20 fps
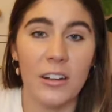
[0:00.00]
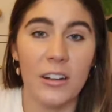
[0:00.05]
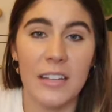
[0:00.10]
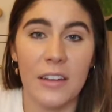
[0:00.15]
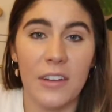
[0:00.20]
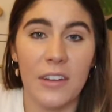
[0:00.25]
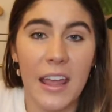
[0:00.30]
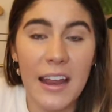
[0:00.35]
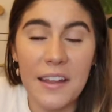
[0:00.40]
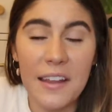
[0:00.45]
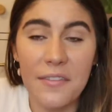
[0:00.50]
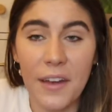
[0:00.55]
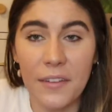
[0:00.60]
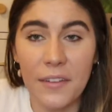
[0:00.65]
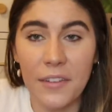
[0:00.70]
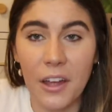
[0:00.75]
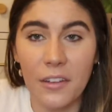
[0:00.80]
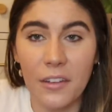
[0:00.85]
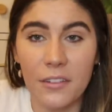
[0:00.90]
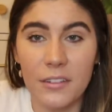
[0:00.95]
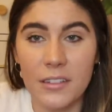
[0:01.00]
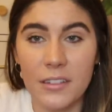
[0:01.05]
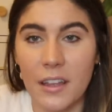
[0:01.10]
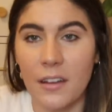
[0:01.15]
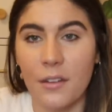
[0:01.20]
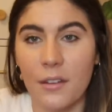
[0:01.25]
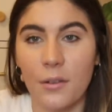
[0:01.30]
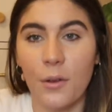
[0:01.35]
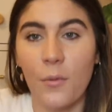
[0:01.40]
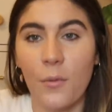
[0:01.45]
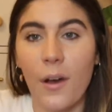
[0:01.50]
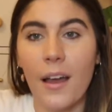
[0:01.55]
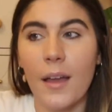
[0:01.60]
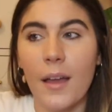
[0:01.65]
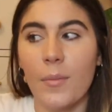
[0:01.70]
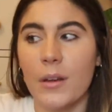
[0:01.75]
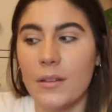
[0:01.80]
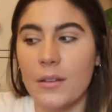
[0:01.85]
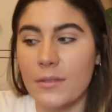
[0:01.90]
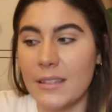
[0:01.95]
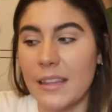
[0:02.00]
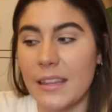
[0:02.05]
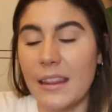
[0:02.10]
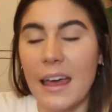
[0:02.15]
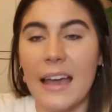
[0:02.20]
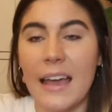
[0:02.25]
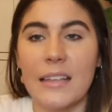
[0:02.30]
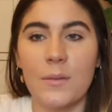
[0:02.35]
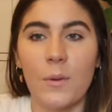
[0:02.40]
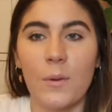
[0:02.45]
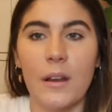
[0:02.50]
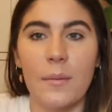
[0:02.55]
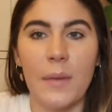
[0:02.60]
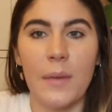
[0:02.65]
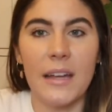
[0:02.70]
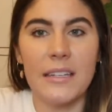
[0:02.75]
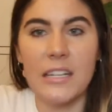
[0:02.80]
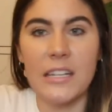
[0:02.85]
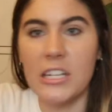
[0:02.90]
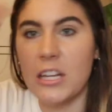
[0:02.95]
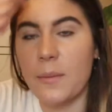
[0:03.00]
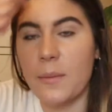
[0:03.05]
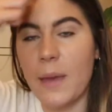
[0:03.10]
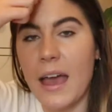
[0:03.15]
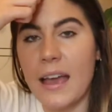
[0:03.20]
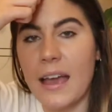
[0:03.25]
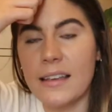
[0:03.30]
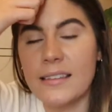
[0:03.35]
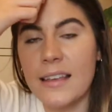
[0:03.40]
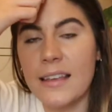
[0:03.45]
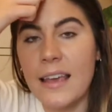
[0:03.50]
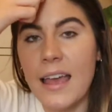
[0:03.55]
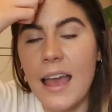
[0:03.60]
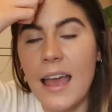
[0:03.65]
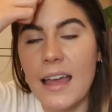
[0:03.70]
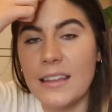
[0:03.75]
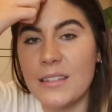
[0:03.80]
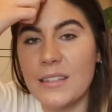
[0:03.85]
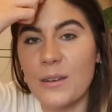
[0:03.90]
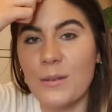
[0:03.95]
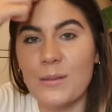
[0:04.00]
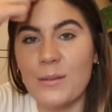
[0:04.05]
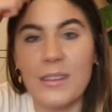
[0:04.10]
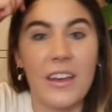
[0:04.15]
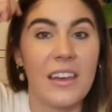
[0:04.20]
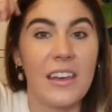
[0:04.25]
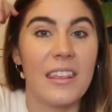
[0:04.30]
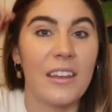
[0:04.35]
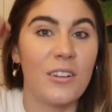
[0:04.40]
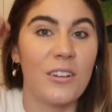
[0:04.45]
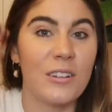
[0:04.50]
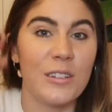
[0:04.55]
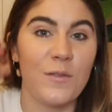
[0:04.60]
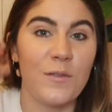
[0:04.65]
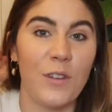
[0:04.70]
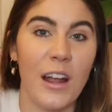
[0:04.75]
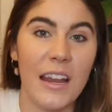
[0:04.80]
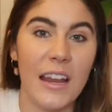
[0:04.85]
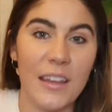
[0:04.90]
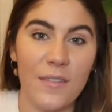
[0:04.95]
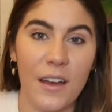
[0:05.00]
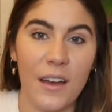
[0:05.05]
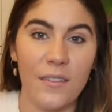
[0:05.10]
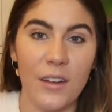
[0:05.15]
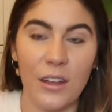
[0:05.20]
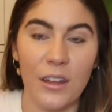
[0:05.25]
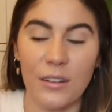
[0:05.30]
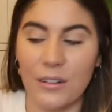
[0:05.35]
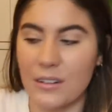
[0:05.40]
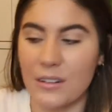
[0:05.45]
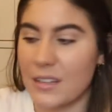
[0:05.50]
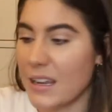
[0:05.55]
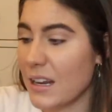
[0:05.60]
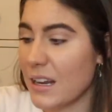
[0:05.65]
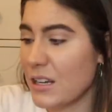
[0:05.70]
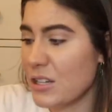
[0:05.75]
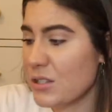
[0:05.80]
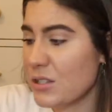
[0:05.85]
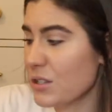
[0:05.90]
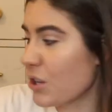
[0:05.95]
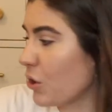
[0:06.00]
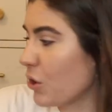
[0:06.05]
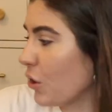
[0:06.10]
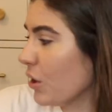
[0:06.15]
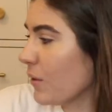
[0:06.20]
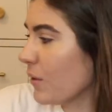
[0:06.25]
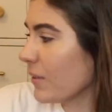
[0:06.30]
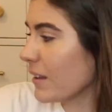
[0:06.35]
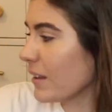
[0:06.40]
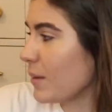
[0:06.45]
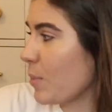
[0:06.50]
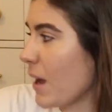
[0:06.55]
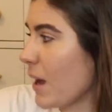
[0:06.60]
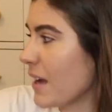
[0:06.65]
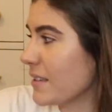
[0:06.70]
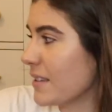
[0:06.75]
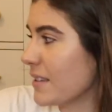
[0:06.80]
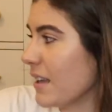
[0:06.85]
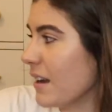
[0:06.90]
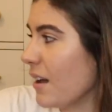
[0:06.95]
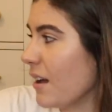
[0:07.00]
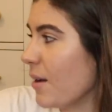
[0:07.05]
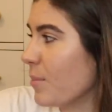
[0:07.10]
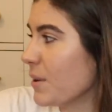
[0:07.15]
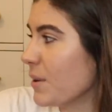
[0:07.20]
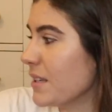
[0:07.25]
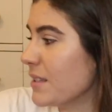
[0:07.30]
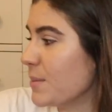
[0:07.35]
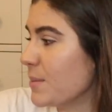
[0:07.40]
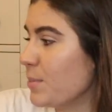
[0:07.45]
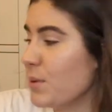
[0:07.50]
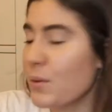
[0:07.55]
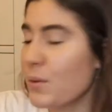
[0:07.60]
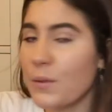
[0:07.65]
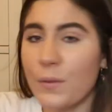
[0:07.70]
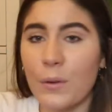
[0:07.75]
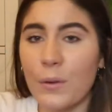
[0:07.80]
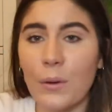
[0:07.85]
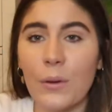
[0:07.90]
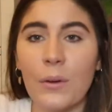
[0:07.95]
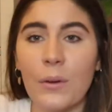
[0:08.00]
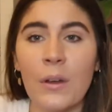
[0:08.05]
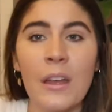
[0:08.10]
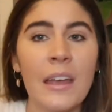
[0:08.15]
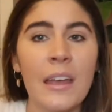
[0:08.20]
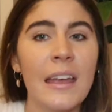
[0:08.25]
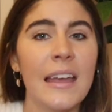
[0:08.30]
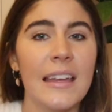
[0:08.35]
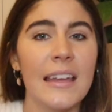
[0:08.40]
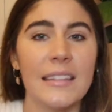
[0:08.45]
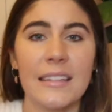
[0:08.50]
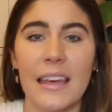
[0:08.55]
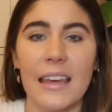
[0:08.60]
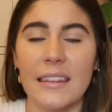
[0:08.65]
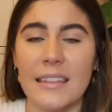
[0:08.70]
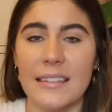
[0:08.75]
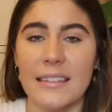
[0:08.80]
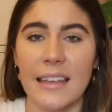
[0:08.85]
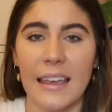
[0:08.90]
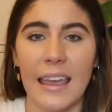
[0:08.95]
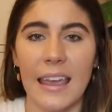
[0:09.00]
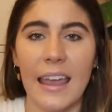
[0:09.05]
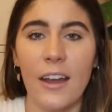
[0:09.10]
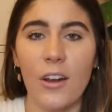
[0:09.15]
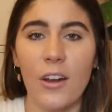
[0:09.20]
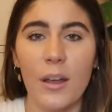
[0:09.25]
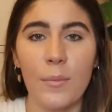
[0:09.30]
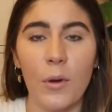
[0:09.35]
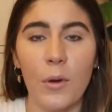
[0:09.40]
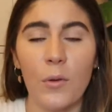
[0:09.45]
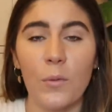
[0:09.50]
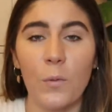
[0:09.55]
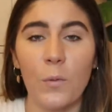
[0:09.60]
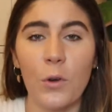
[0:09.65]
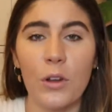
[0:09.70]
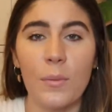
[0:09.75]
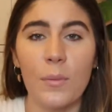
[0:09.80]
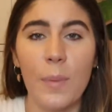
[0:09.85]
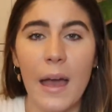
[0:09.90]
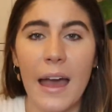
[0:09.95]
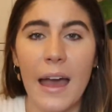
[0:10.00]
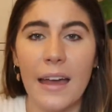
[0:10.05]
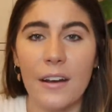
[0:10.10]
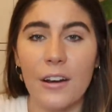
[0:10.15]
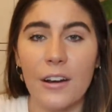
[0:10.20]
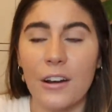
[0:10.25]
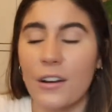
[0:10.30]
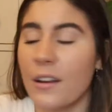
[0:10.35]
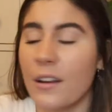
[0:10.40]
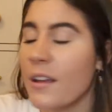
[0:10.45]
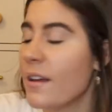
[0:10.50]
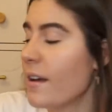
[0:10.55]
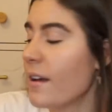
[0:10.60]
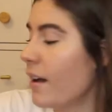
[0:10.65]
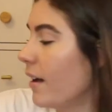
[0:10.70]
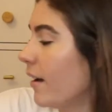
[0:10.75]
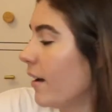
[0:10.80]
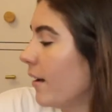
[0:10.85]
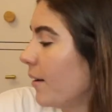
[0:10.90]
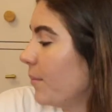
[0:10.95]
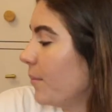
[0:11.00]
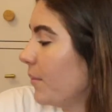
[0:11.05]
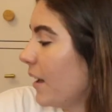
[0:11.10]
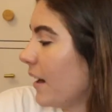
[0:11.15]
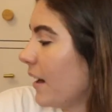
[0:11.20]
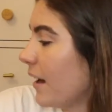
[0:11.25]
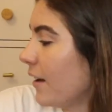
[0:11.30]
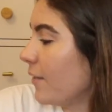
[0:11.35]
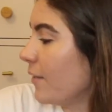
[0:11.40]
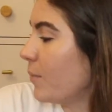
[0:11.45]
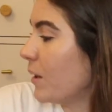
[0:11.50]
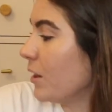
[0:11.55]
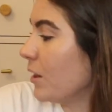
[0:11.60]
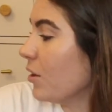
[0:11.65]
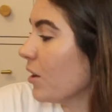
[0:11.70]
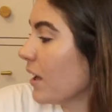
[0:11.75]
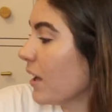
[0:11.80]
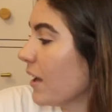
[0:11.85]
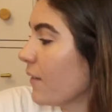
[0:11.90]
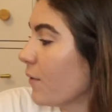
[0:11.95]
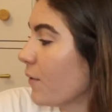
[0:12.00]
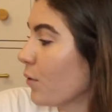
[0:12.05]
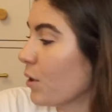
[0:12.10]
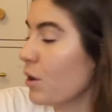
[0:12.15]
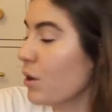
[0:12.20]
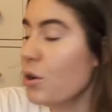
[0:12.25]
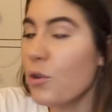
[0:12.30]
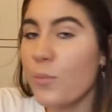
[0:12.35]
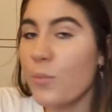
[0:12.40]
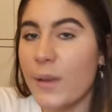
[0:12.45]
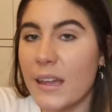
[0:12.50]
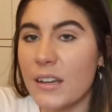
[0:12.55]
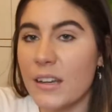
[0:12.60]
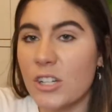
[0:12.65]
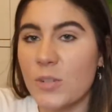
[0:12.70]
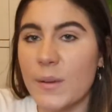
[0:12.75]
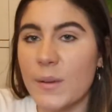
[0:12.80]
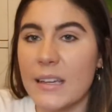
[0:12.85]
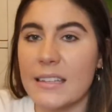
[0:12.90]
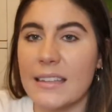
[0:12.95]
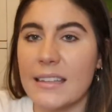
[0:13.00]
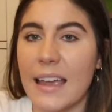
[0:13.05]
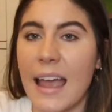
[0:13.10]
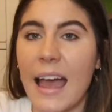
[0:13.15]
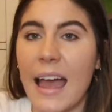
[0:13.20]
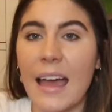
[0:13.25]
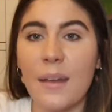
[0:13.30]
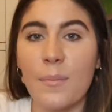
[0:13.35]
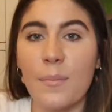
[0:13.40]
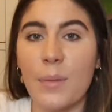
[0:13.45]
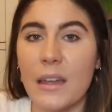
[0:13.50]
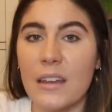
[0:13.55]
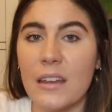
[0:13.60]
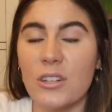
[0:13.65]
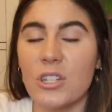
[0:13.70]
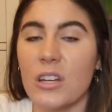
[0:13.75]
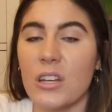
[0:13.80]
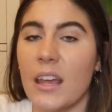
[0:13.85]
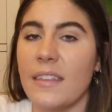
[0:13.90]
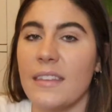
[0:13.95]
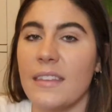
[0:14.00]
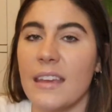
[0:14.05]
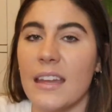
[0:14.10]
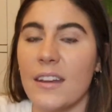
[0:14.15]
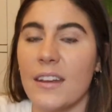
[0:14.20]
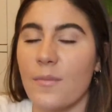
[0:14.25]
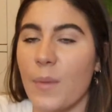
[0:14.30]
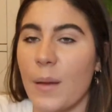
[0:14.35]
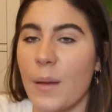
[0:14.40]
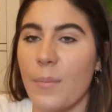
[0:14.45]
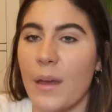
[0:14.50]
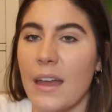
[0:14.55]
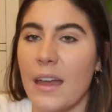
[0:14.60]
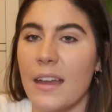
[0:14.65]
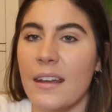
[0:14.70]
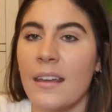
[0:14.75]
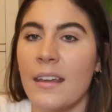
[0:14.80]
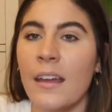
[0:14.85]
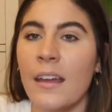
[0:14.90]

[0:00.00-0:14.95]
down to $85. I don't know why, but it was the last one at my TJ Maxx, and so it was on clearance for $85, and I just couldn't really pass that up. It's beautiful. It's got this like herringbone wood pattern. And I've been looking for a new bench because I had a bench at the end of my bed,